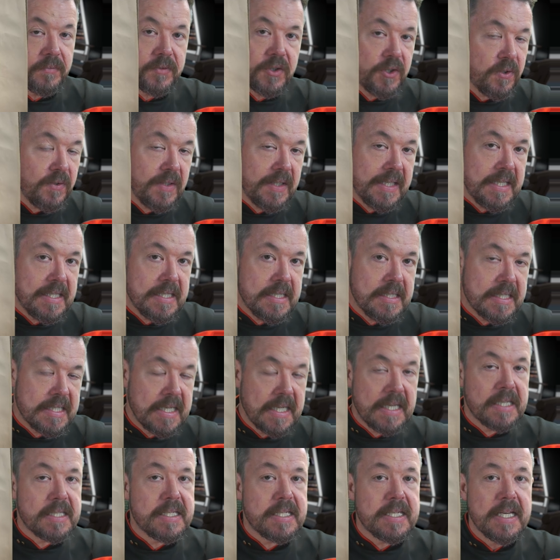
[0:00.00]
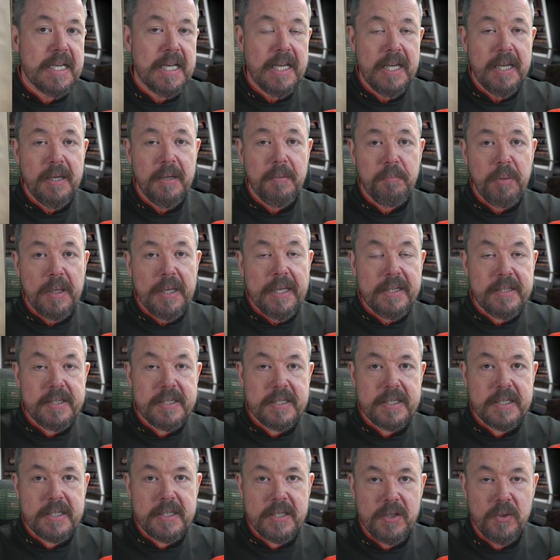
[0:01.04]
2d6
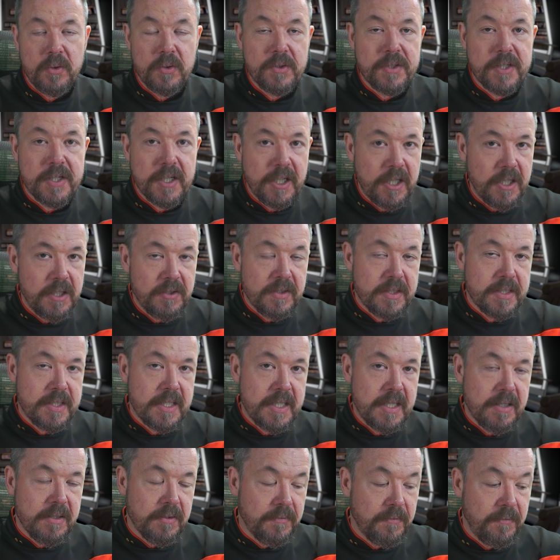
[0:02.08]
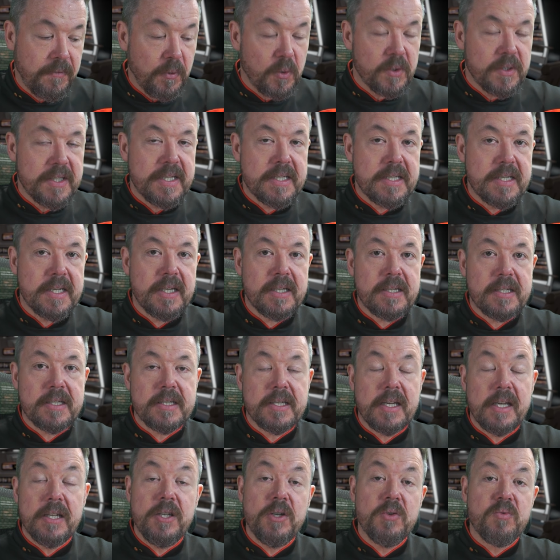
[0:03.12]
plus your security of 4d6,
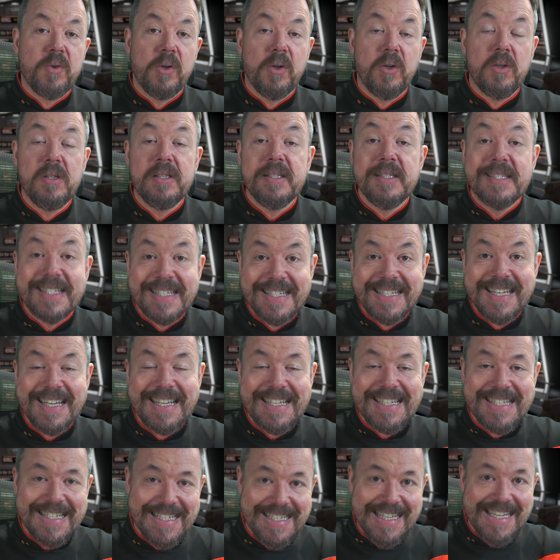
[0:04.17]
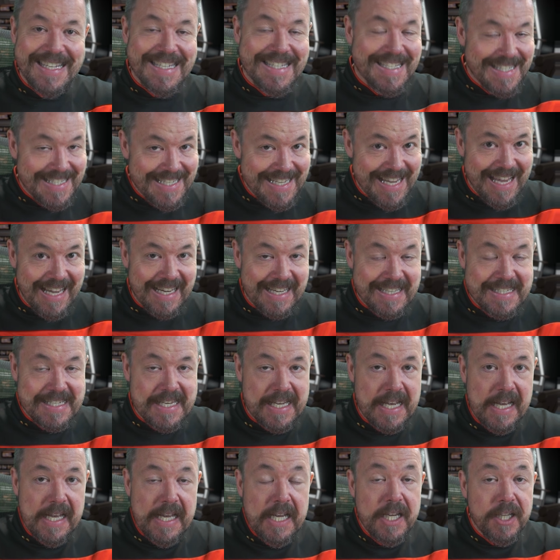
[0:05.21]
and you'd roll 6d6.
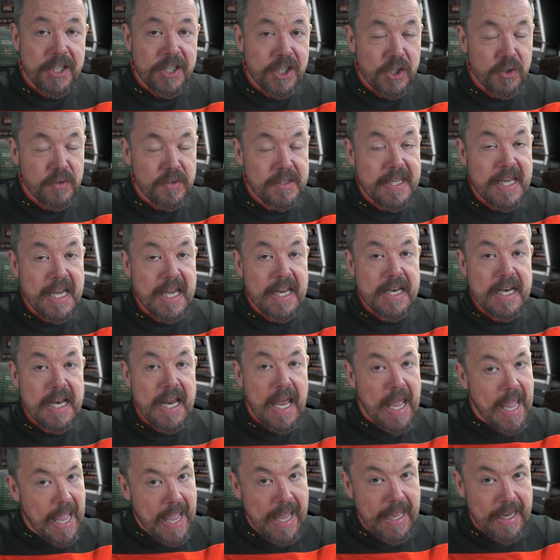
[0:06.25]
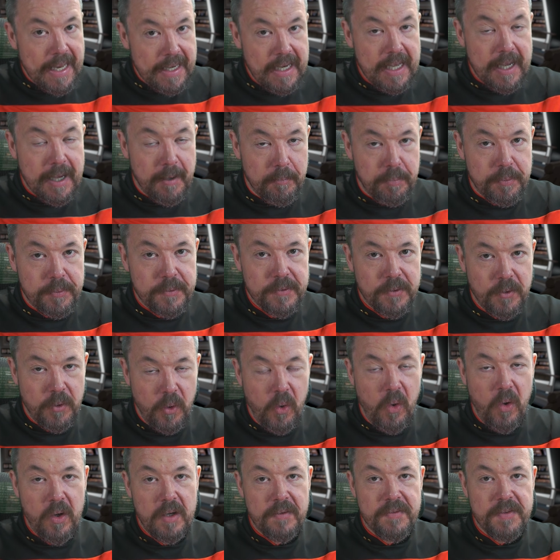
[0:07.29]
You'd then add up
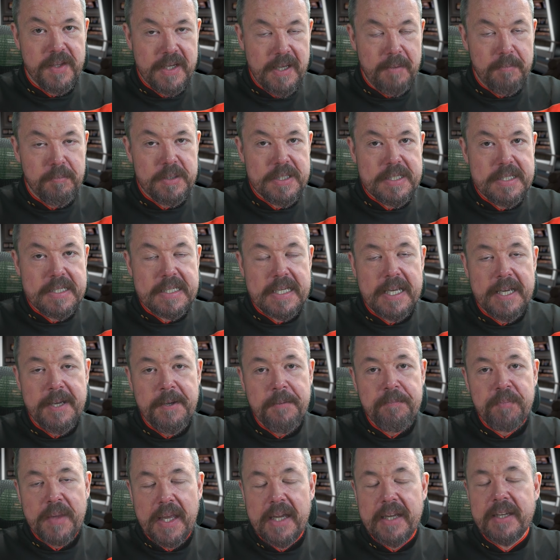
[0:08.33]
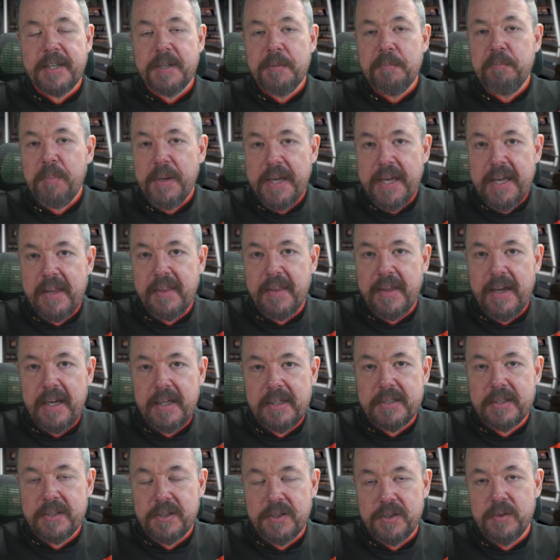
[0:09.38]
all of the numbers and compare that
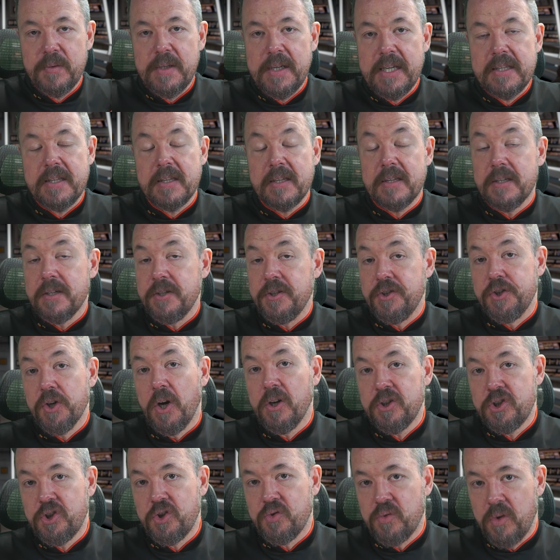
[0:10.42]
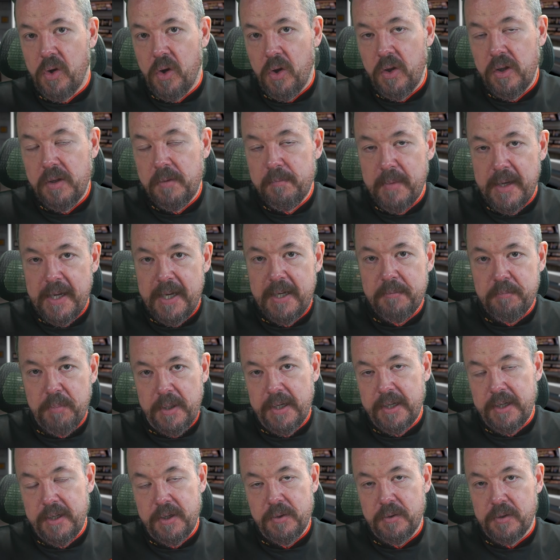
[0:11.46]
to either the dodge roll made
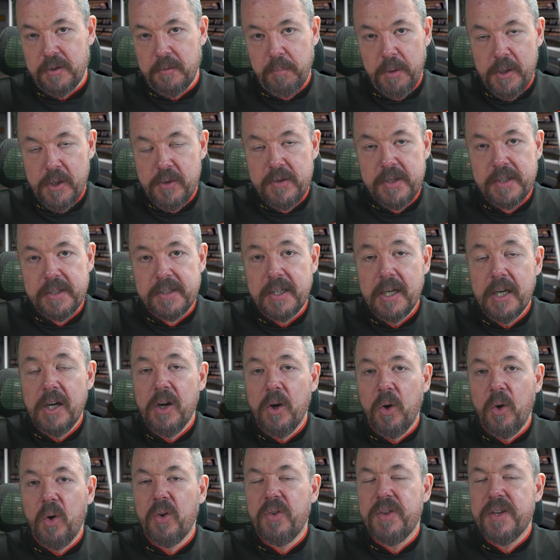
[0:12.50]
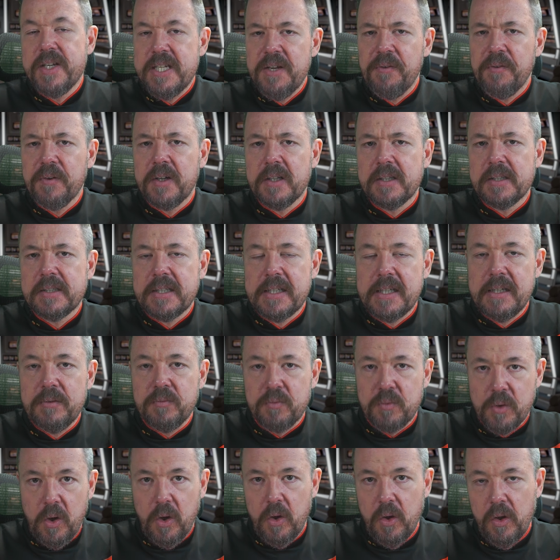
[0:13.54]
by your opponent or the difficulty
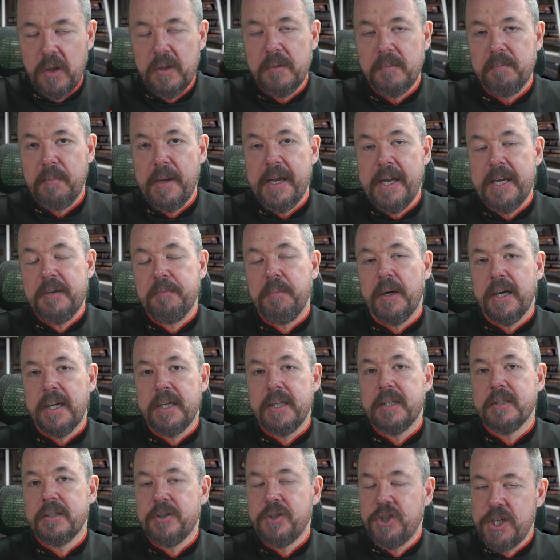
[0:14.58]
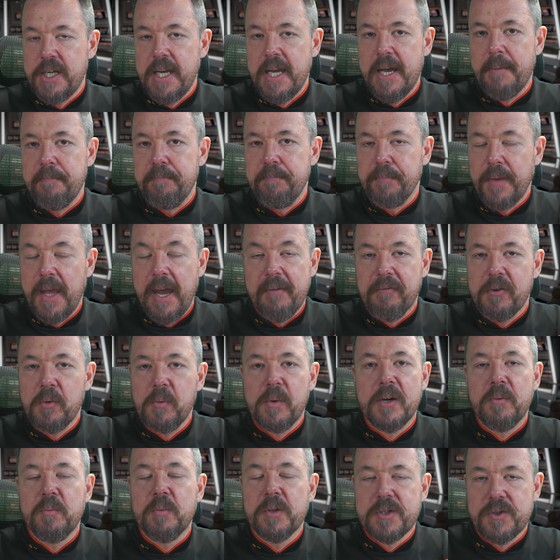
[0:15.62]
roll made by the GM.
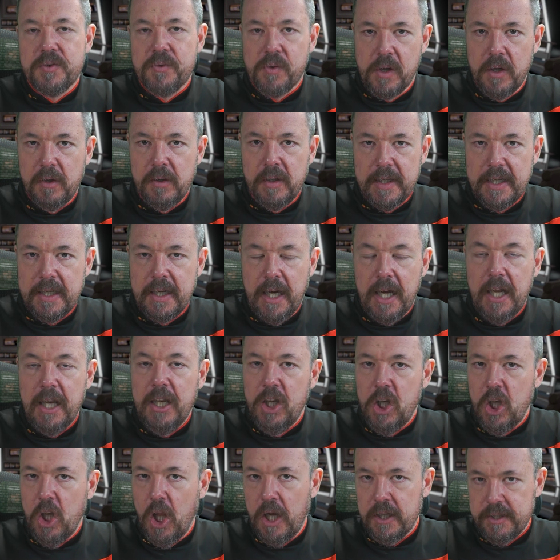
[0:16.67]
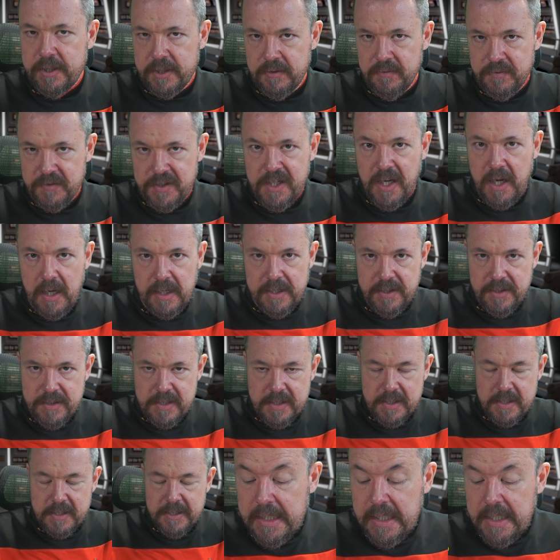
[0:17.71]
Everyone was rolling a lot of
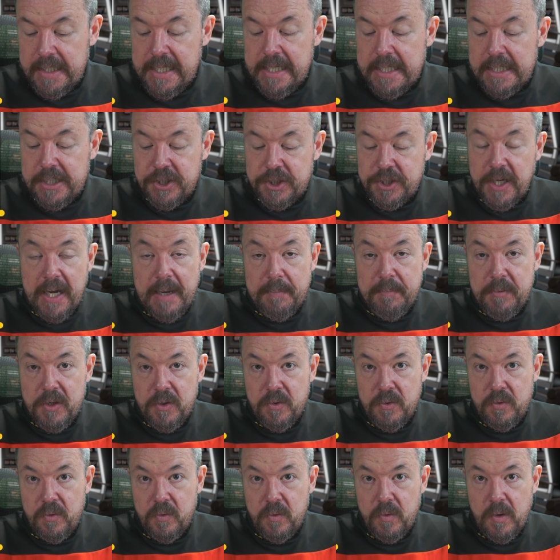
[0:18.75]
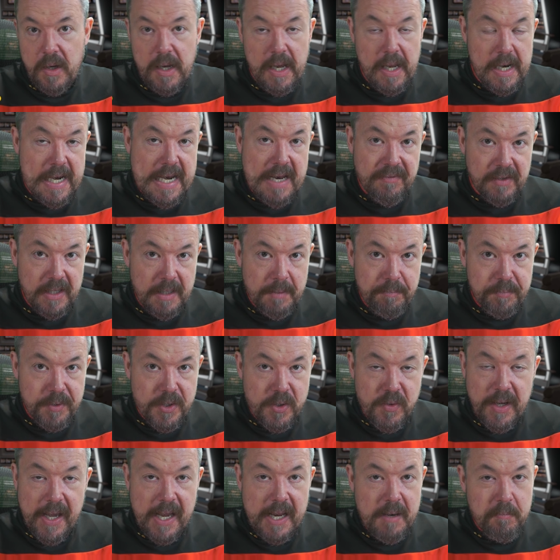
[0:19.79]
dice. Each time you level up,
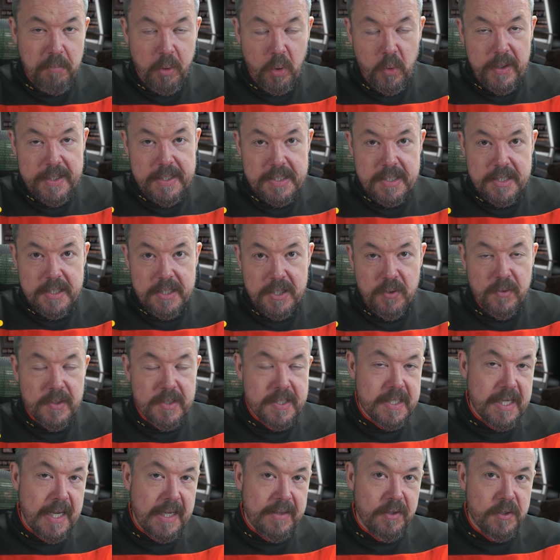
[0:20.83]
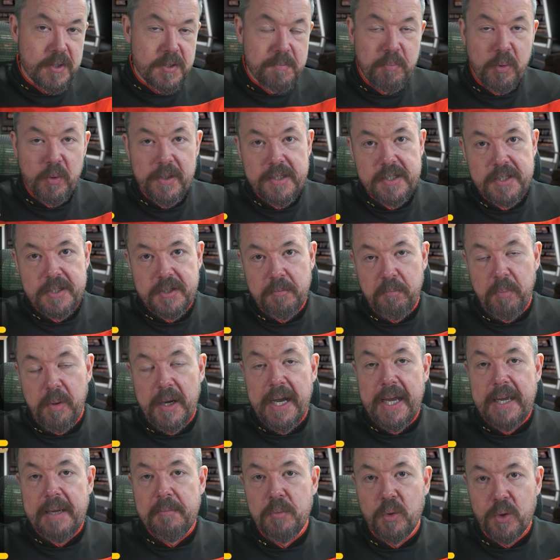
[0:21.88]
you gain points. You assign those points to
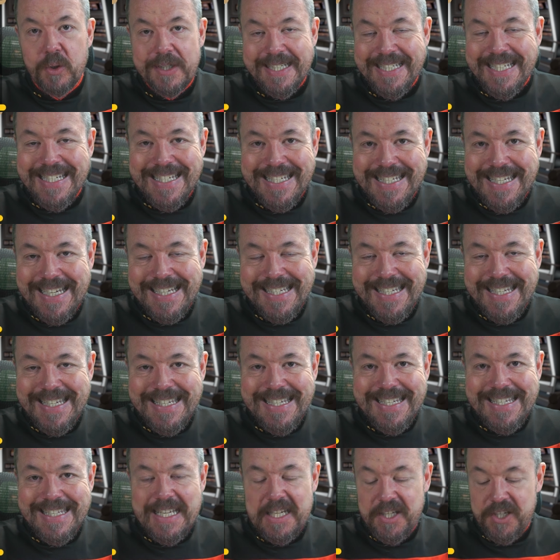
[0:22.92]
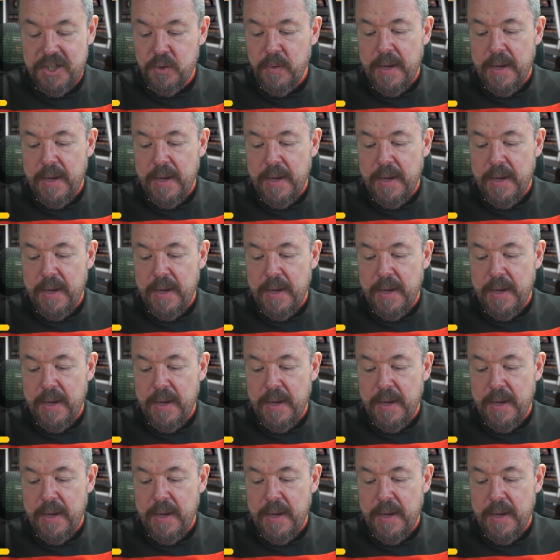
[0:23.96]
buying more D6s that you